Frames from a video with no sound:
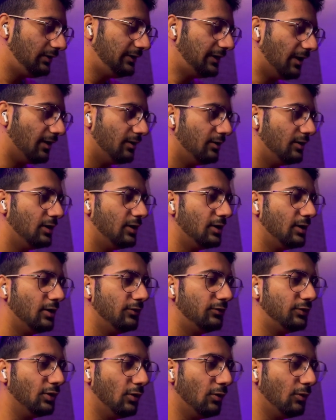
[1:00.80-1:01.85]
Yeah,
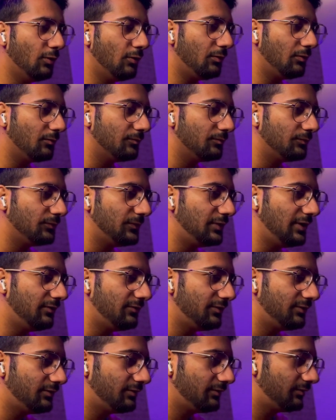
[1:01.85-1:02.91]
so this
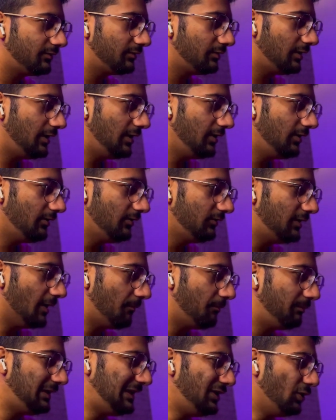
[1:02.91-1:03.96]
is the
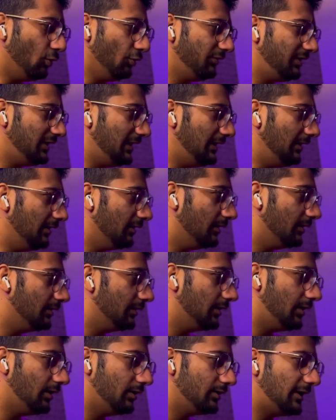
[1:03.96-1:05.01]
POC,
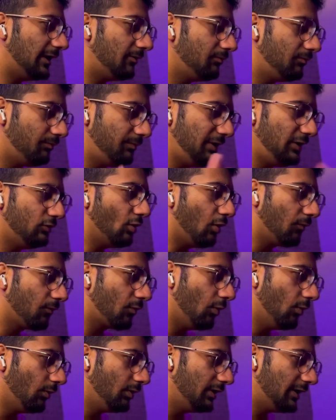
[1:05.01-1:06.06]
that piece of
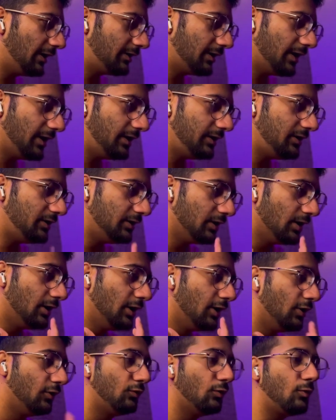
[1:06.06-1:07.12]
code that I
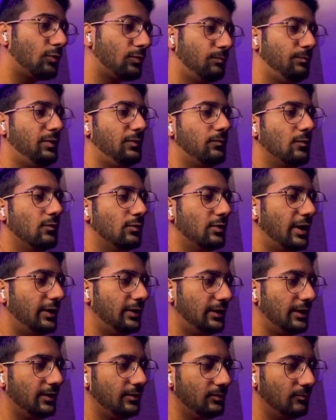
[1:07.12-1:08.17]
wrote before
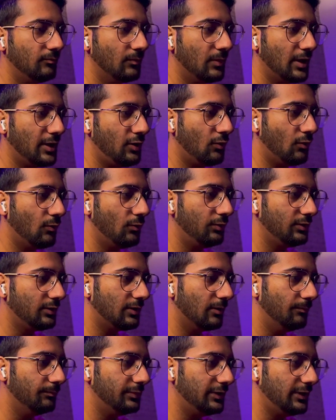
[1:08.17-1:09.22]
writing my own
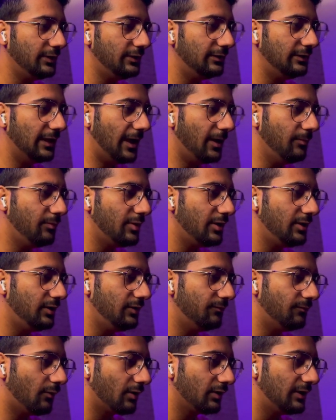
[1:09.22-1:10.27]
complete library
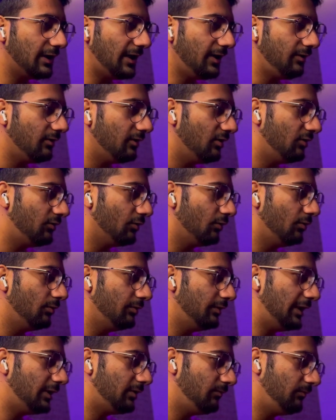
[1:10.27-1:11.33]
for that. So
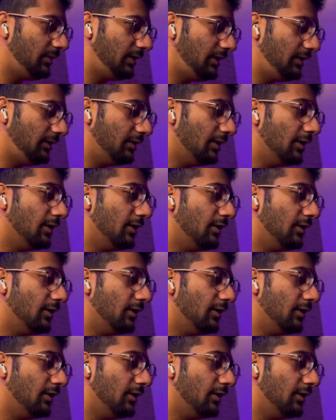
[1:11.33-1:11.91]
let me